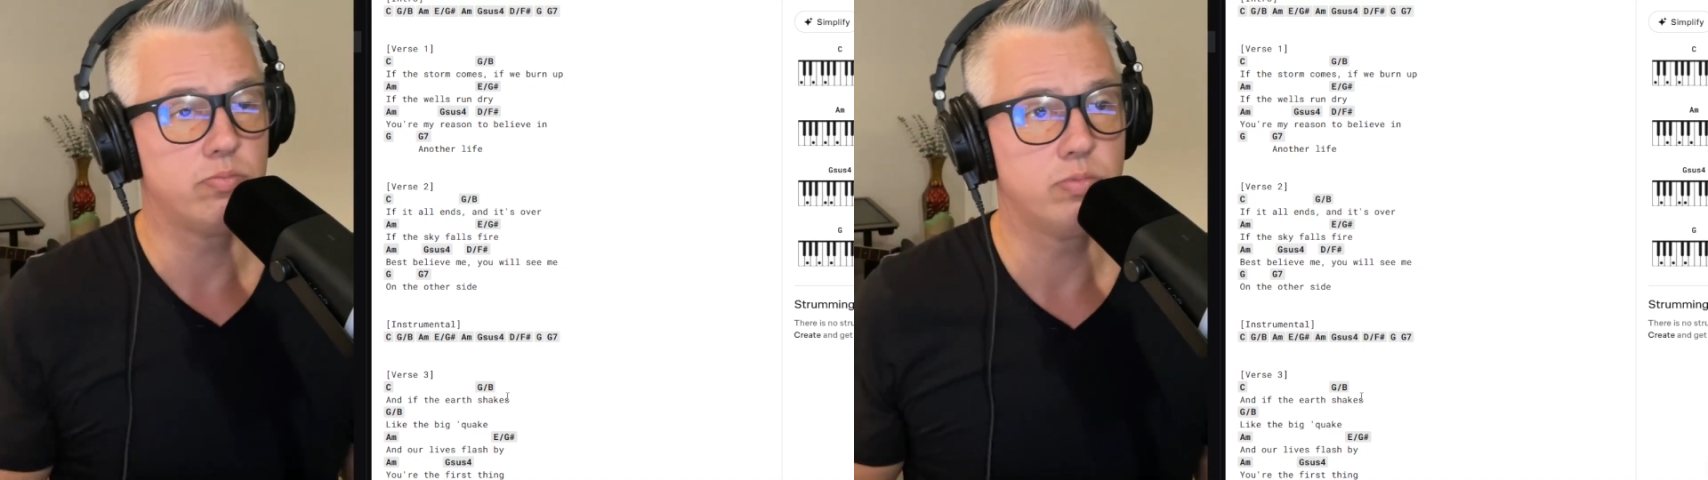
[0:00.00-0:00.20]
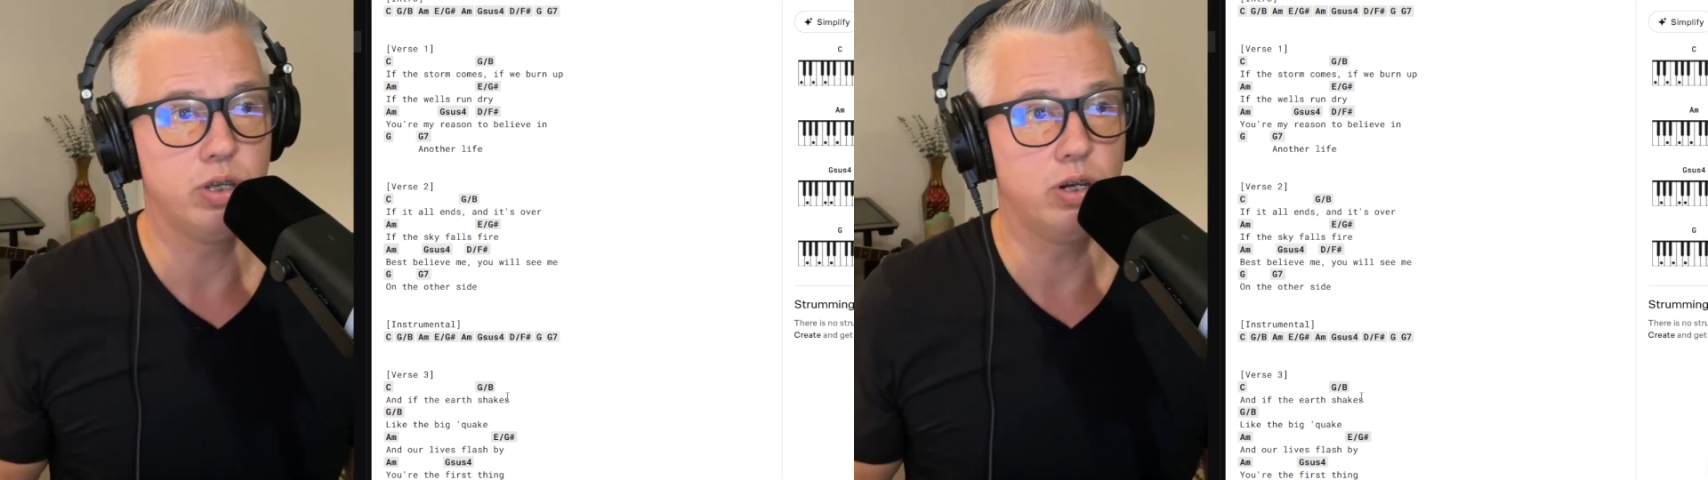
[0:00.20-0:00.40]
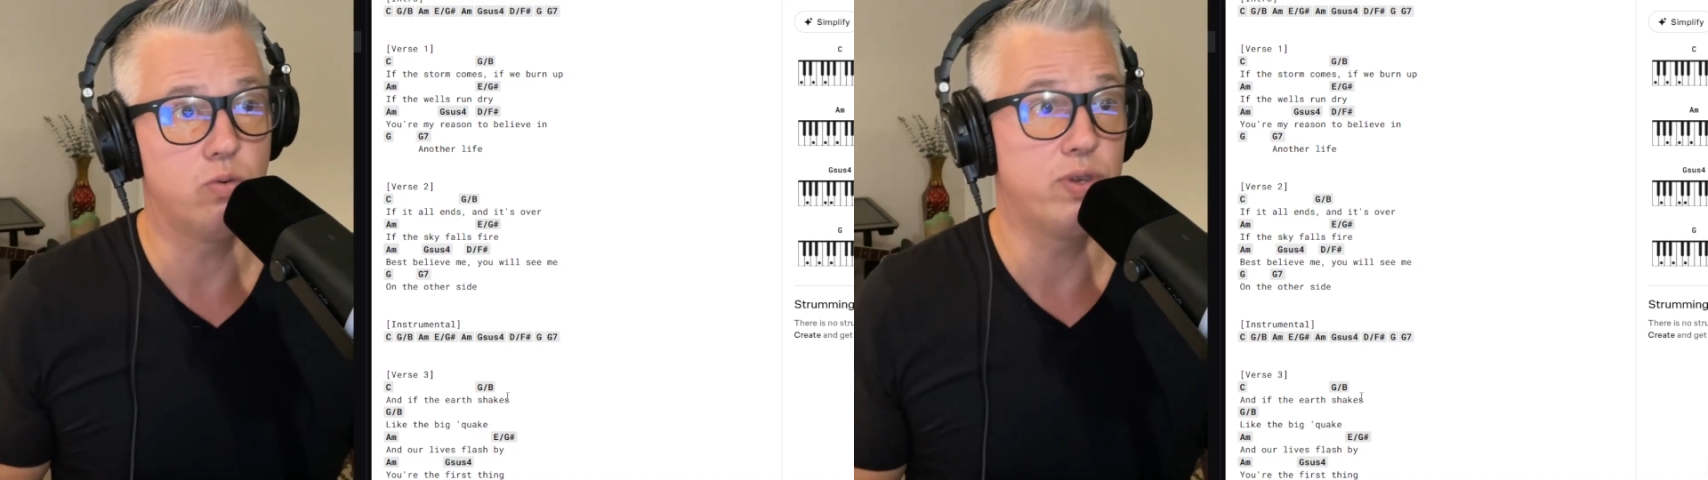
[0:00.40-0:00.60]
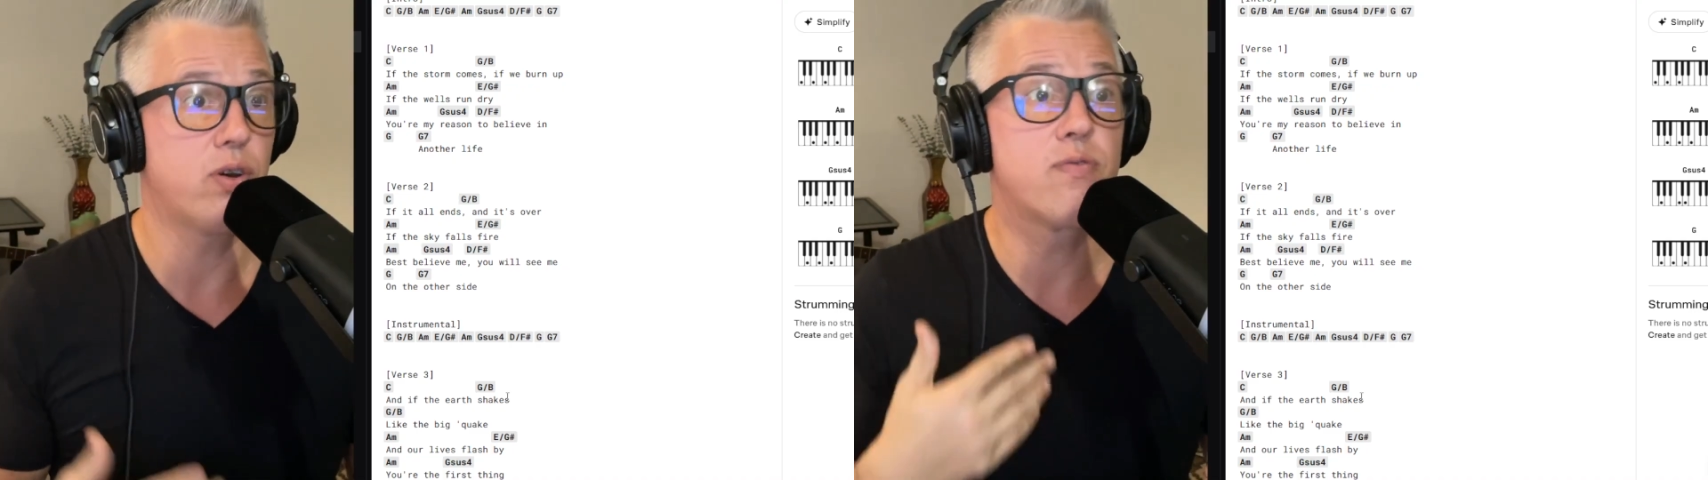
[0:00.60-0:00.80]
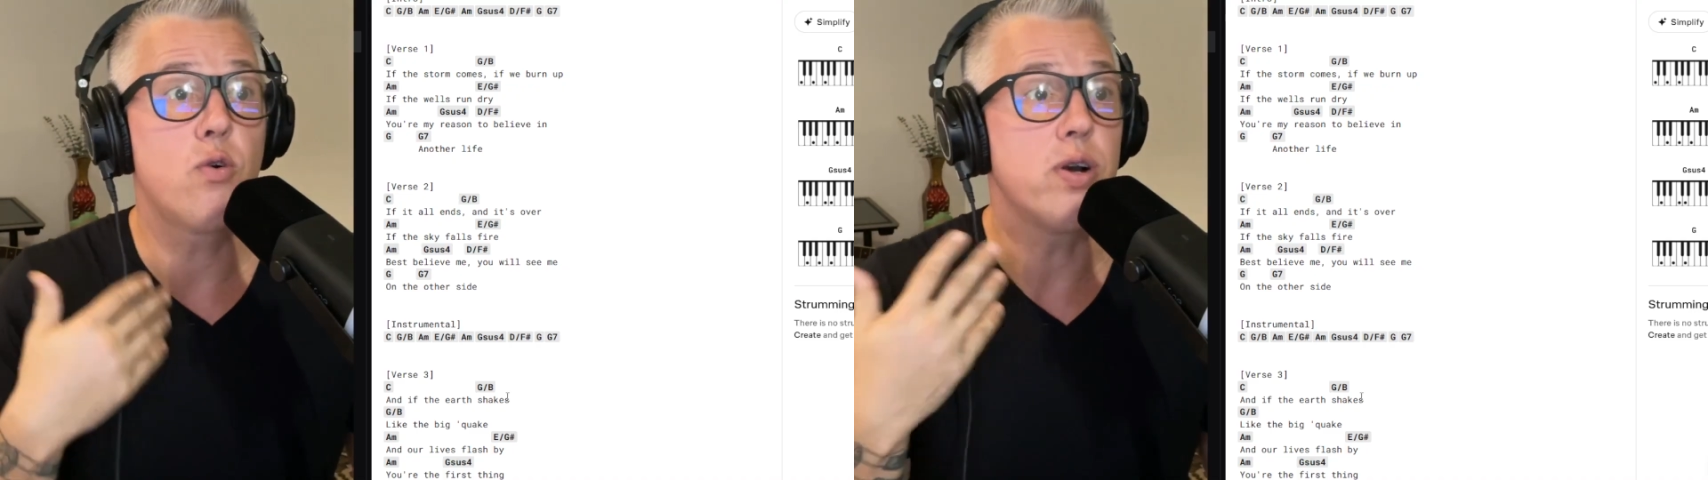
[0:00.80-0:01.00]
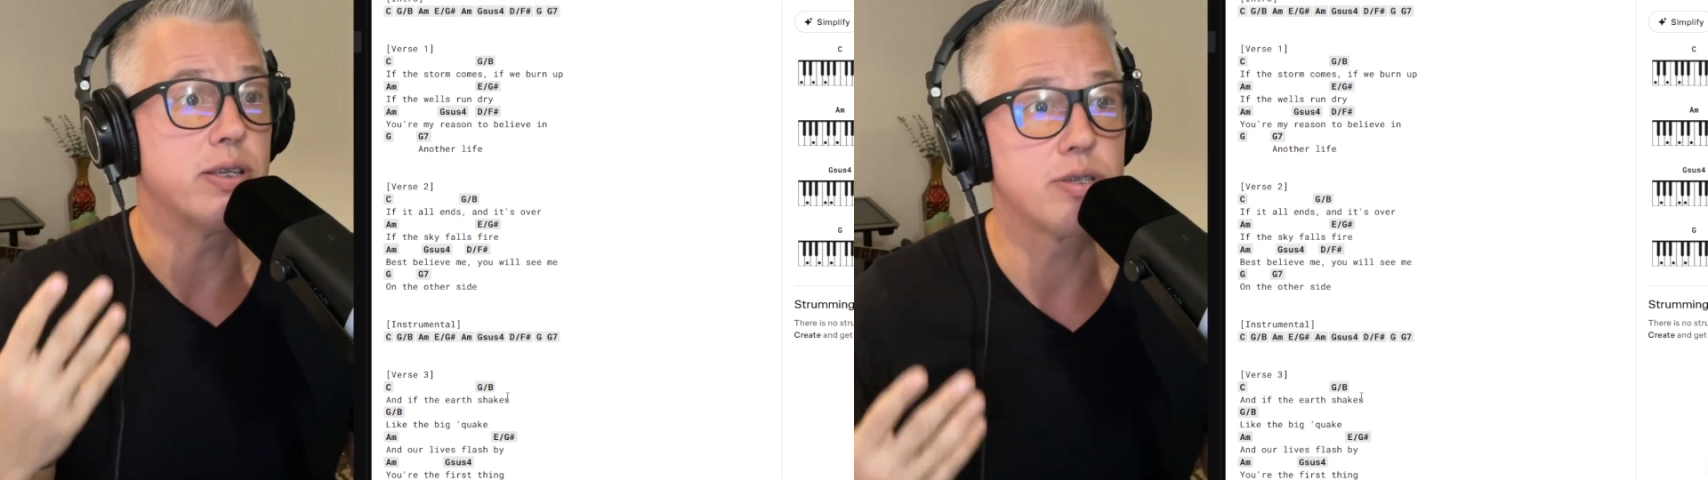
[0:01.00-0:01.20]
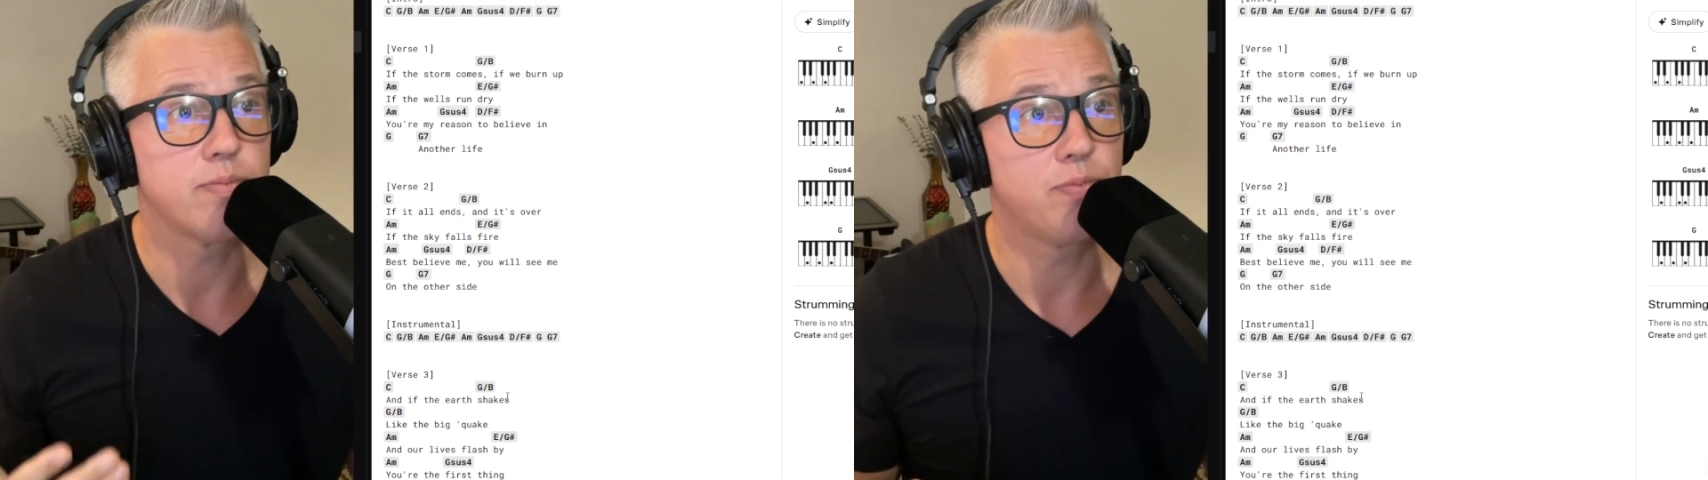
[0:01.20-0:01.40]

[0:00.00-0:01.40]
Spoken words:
with our voice.